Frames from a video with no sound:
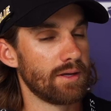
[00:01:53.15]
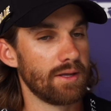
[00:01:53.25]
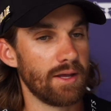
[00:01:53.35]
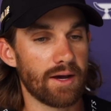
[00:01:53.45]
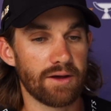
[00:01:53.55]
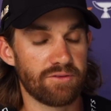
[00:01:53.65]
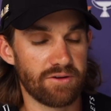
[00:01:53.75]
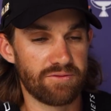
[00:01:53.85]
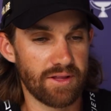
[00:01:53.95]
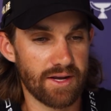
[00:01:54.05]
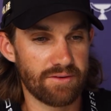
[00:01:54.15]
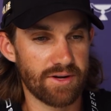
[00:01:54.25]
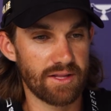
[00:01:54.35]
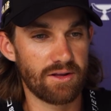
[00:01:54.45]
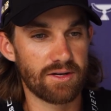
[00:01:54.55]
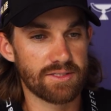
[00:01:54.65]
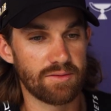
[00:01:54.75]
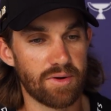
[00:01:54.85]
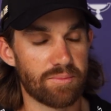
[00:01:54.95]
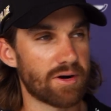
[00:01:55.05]
Yeah, i i feel like I've got lost
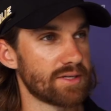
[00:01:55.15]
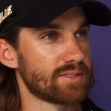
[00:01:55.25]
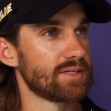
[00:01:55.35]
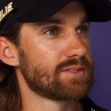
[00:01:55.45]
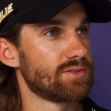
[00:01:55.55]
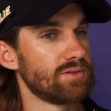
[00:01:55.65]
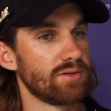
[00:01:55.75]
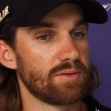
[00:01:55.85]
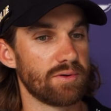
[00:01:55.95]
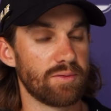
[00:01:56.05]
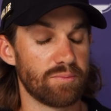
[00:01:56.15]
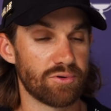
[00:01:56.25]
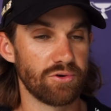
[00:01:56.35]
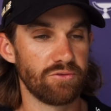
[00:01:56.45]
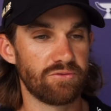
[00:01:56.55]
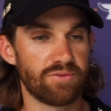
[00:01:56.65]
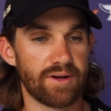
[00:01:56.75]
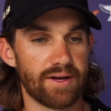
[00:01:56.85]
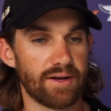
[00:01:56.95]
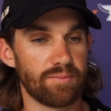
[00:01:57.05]
in my process to Im improve.
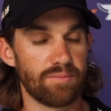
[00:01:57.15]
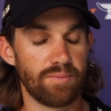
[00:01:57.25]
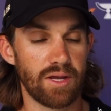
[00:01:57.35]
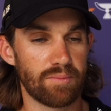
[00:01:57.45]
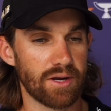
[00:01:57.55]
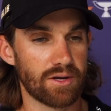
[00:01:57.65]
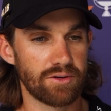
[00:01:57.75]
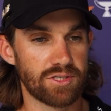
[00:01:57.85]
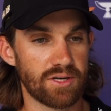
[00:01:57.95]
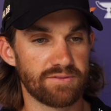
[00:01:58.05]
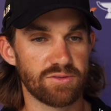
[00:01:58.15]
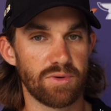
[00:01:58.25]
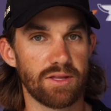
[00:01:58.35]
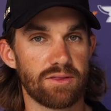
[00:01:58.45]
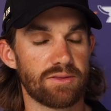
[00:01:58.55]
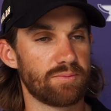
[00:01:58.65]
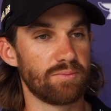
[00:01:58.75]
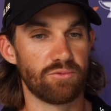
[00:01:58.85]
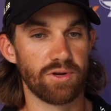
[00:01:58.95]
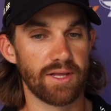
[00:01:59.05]
Uh, me and my coach Jeff Smith
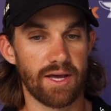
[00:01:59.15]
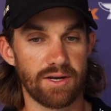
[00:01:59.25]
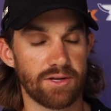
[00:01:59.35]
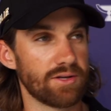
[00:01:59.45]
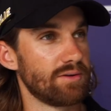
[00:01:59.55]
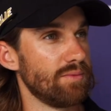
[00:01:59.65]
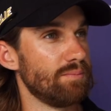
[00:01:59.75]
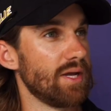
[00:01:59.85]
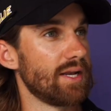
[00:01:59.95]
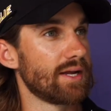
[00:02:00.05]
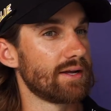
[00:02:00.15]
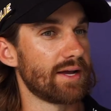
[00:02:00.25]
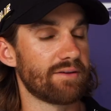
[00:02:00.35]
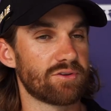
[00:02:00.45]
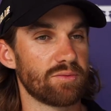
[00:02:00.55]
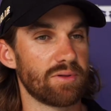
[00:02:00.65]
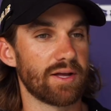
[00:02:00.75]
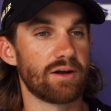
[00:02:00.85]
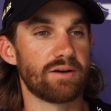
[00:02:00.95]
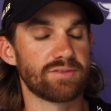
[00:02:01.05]
really had a good meeting after the
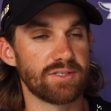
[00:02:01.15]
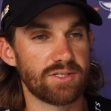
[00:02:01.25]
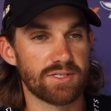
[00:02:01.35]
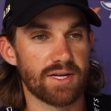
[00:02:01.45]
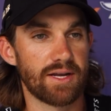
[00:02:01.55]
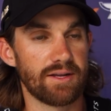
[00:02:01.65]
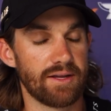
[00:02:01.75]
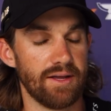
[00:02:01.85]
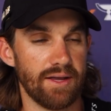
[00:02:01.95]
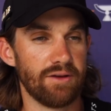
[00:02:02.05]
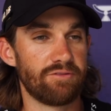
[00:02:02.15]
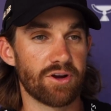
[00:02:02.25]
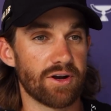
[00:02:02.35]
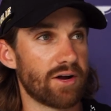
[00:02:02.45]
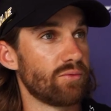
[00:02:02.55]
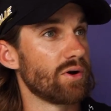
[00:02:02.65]
playoffs and just kind of figured out